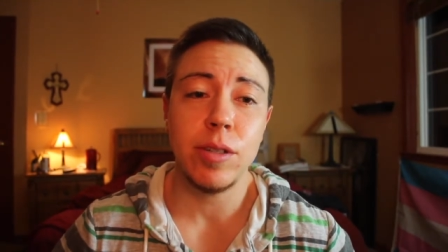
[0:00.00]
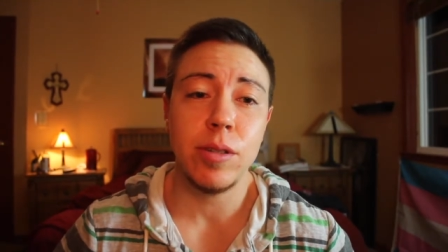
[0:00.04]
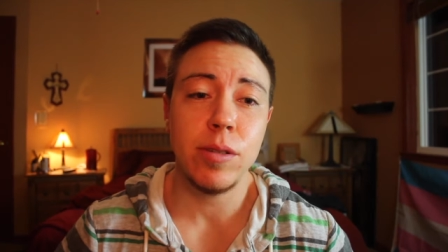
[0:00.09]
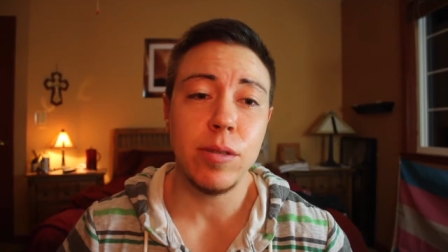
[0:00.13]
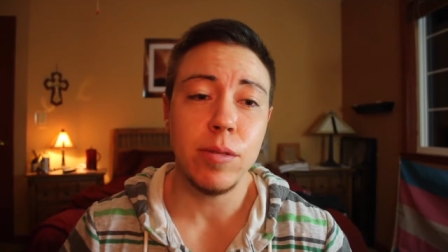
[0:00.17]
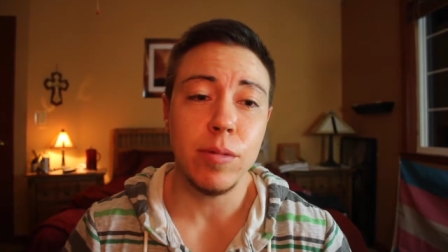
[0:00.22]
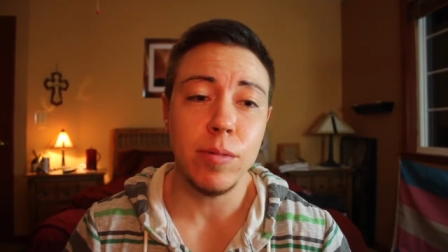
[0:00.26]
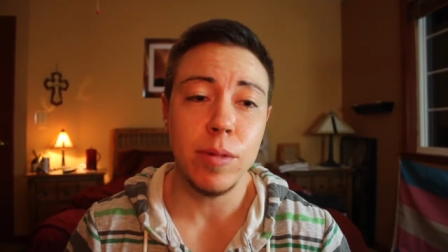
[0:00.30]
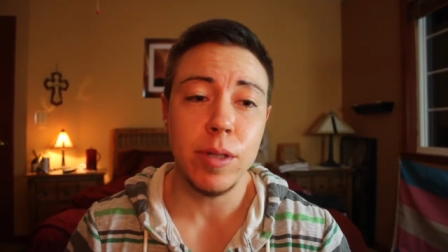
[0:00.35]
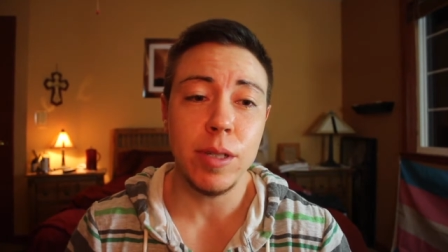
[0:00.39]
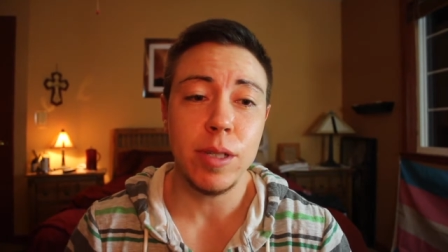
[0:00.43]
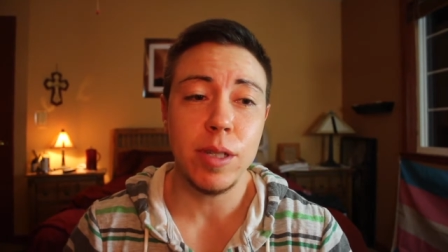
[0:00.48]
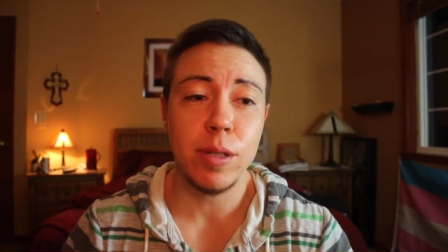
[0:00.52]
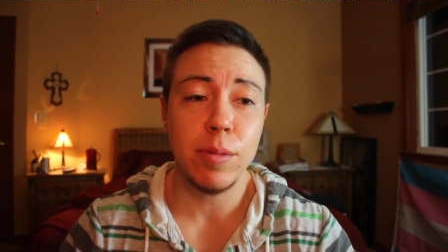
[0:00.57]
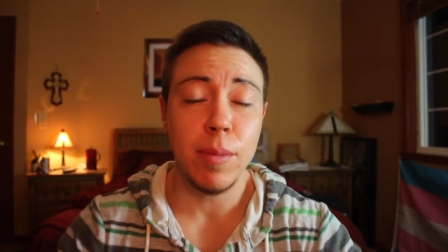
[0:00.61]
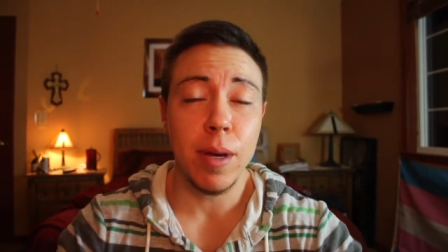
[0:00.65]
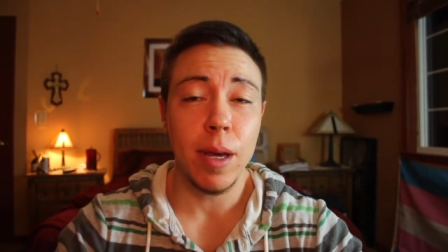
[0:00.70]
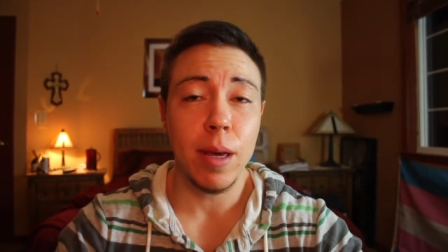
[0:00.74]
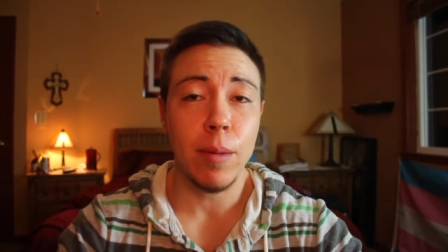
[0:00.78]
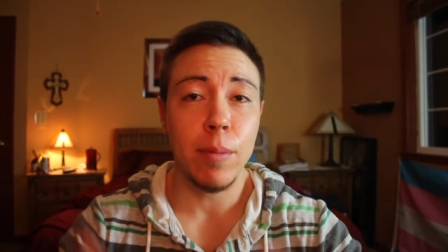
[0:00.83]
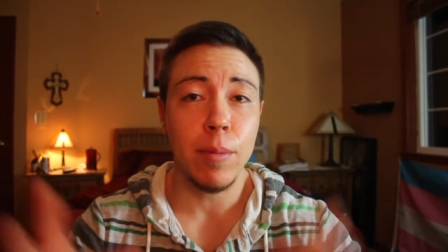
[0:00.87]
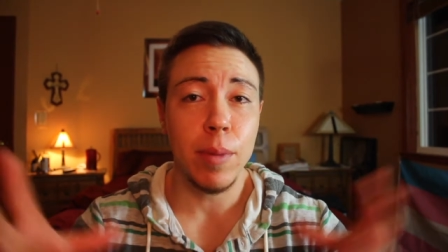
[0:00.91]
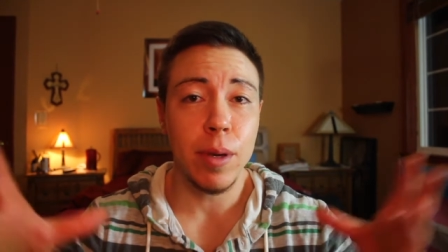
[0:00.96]
to reach
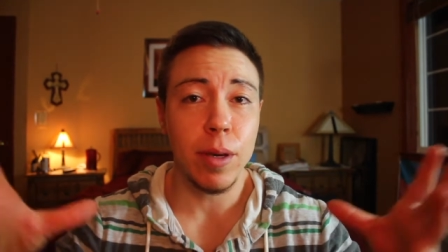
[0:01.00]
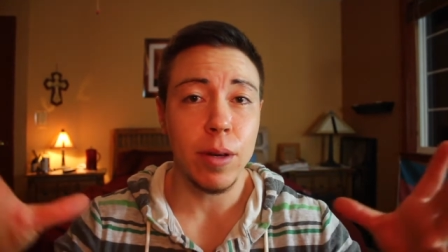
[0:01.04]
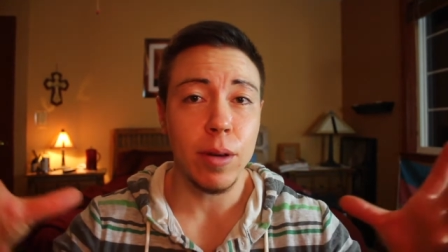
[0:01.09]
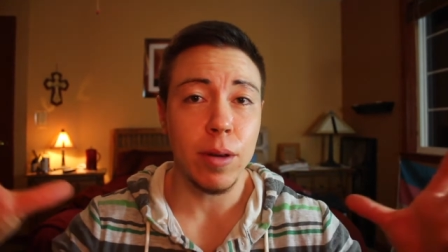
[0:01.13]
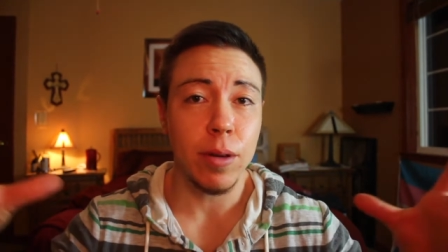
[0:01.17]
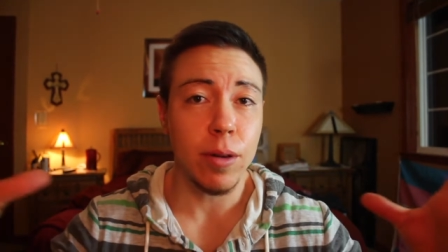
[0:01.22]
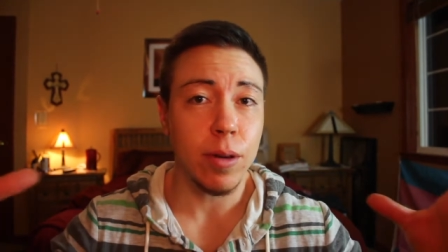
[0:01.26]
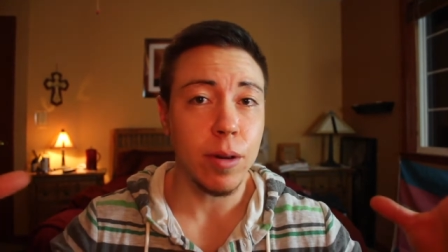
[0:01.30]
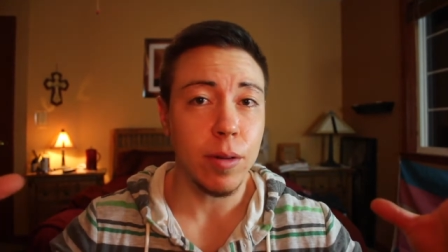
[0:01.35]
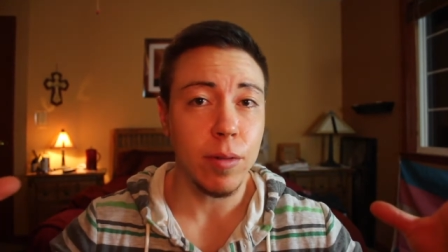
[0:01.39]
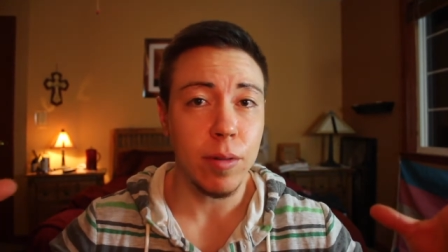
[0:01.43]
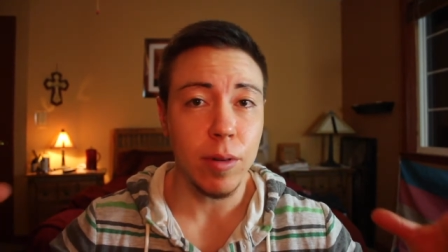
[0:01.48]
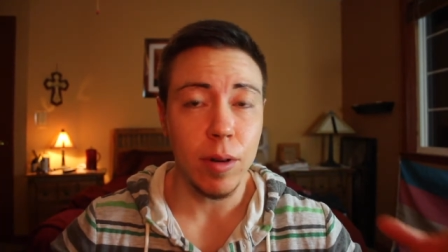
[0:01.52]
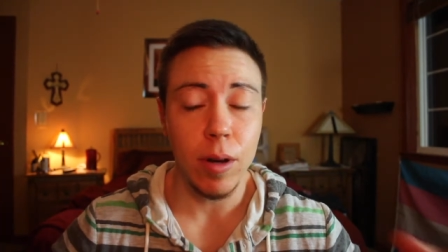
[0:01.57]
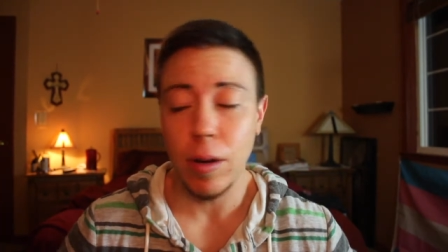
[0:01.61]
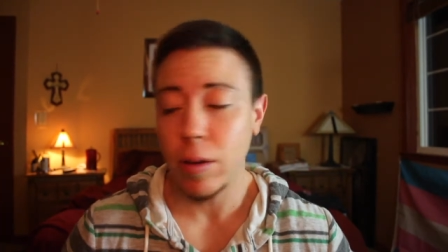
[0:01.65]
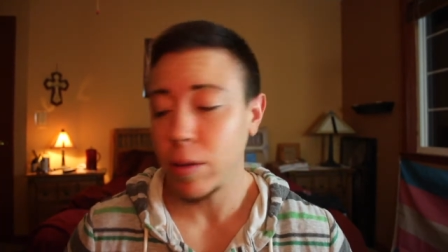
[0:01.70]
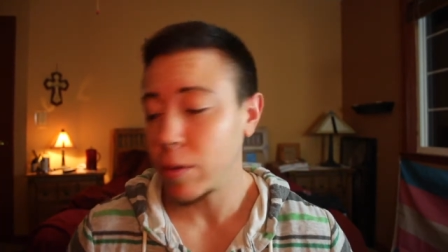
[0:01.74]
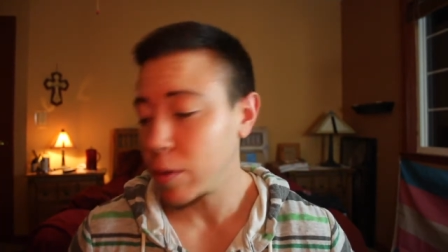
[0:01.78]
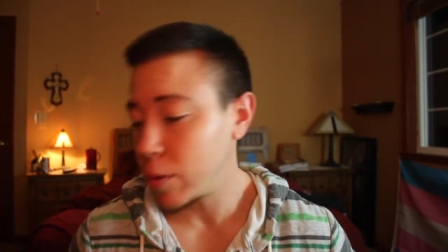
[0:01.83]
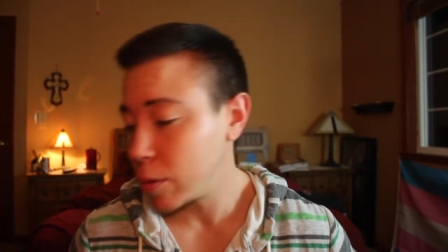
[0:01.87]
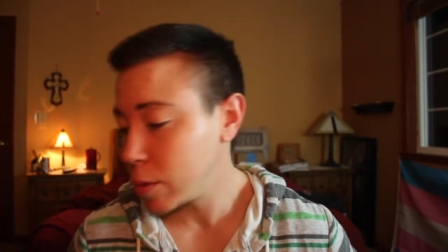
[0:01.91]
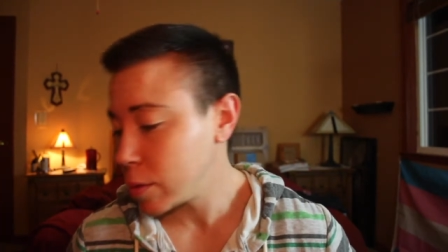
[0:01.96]
my bigger
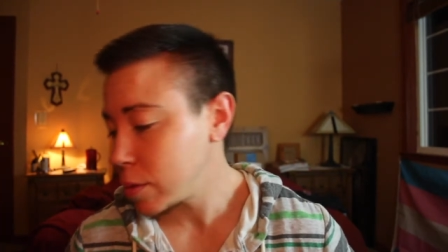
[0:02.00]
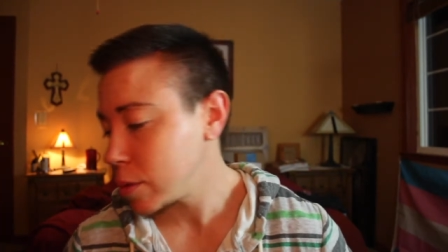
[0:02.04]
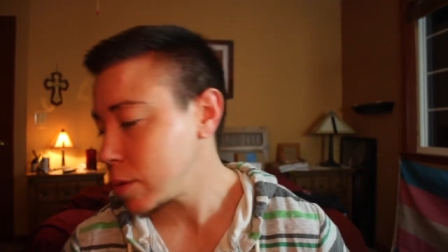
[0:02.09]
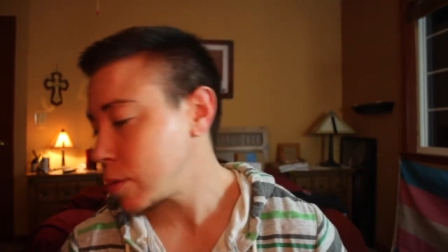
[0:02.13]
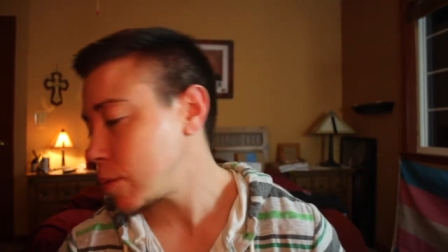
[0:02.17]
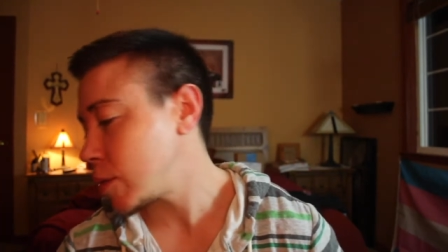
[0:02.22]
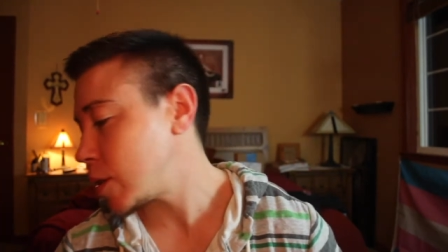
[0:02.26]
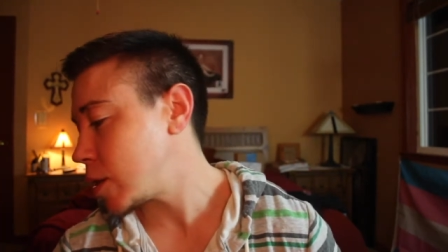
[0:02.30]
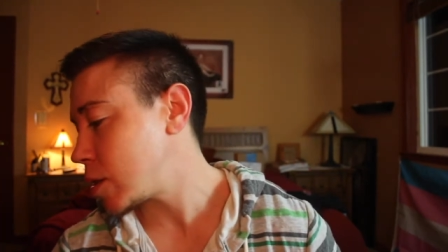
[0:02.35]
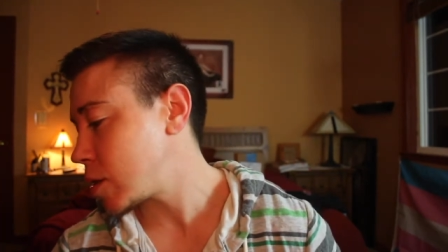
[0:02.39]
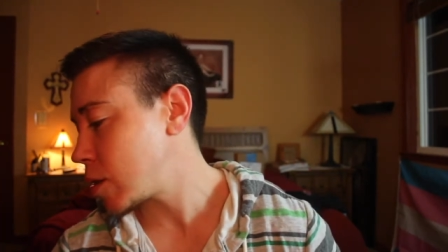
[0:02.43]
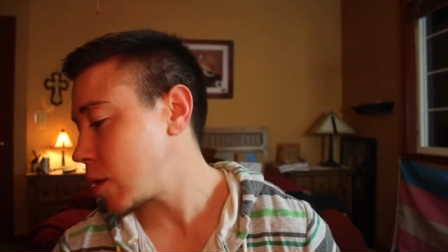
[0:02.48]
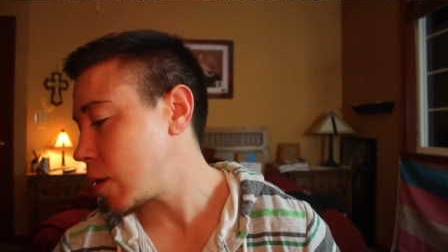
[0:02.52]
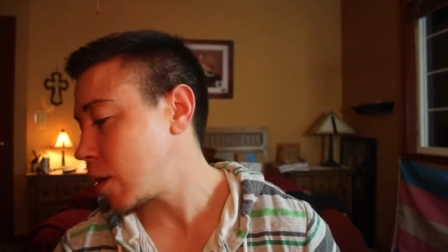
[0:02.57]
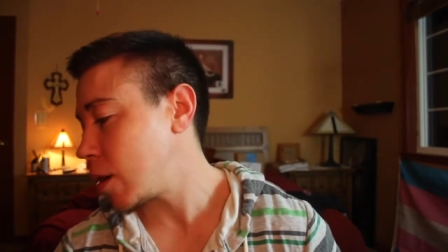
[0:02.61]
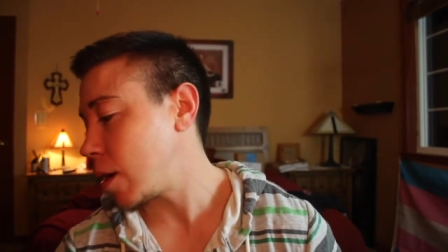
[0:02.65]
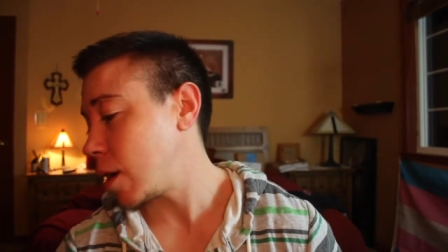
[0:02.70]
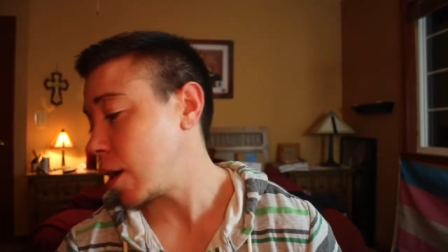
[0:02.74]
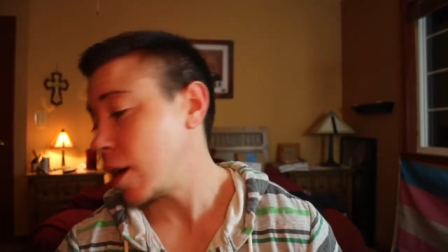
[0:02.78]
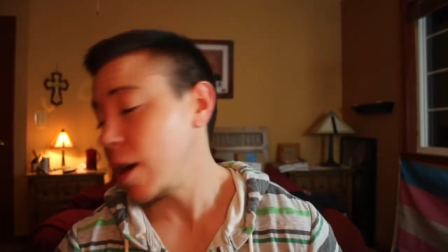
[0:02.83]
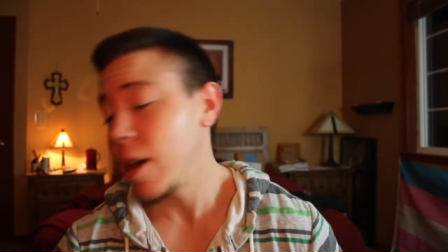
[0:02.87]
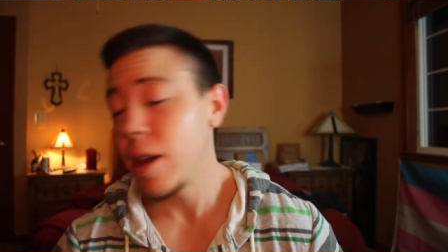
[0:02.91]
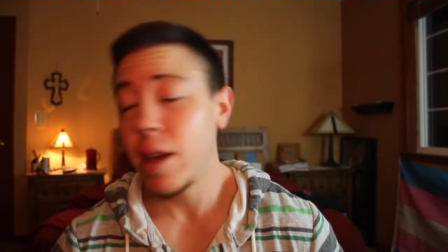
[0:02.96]
overall goals, which
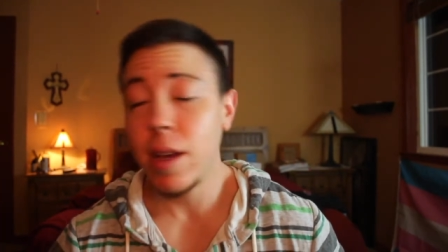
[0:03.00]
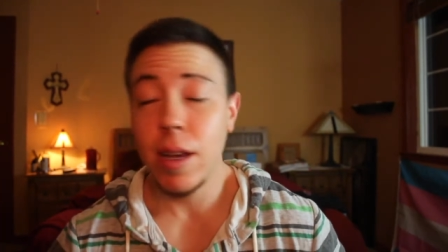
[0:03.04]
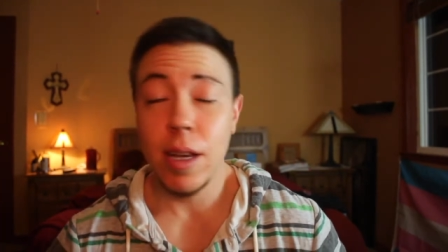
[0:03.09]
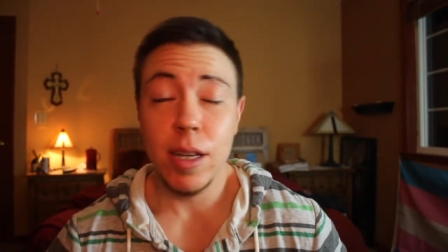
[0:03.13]
are